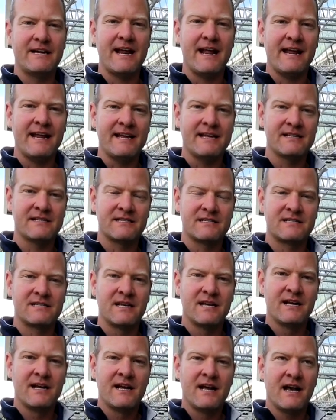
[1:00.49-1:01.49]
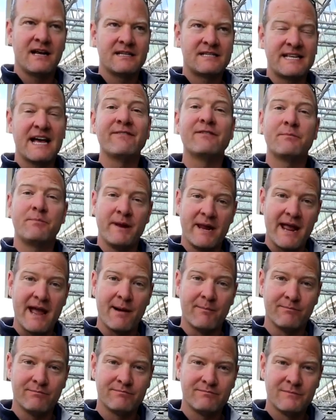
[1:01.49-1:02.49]
today is 7
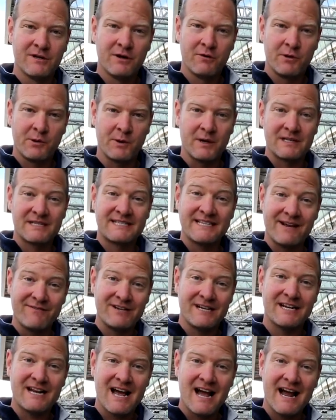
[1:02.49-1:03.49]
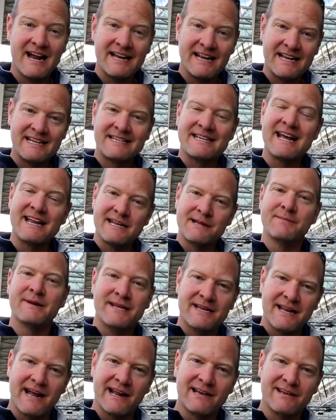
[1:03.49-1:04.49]
p.m. We run 7 to 9 and 10 to
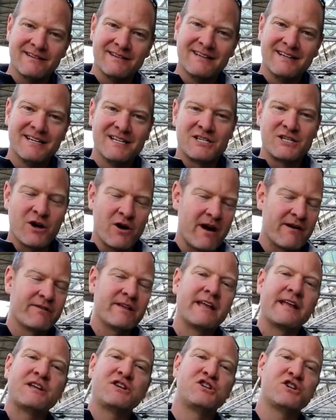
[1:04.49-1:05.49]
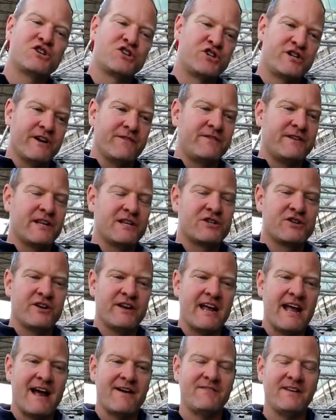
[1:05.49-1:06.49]
midnight. So everything is just shifted. So
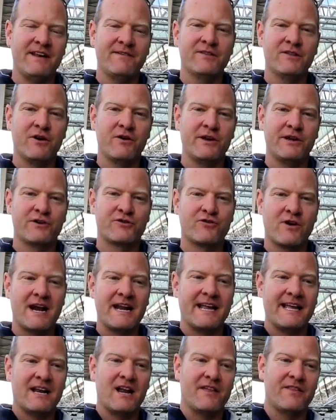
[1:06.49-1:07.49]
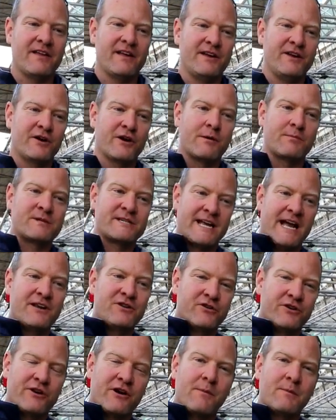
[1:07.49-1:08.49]
you have to, even though you try to get on the Europe
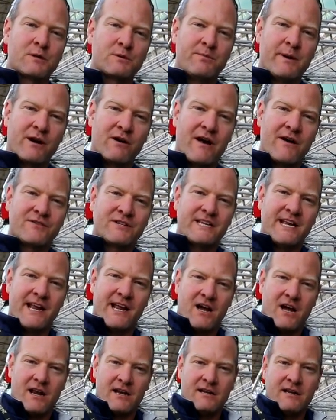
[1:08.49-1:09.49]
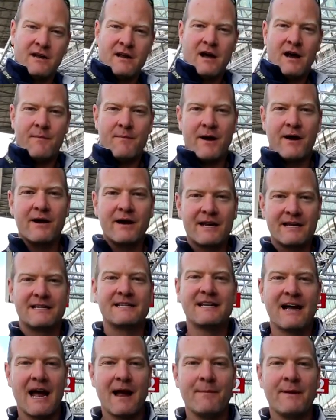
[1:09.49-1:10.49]
schedule, you're almost better off staying on
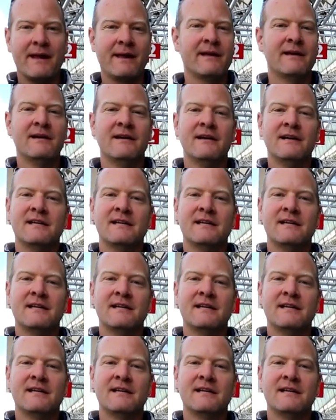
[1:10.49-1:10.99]
American timing,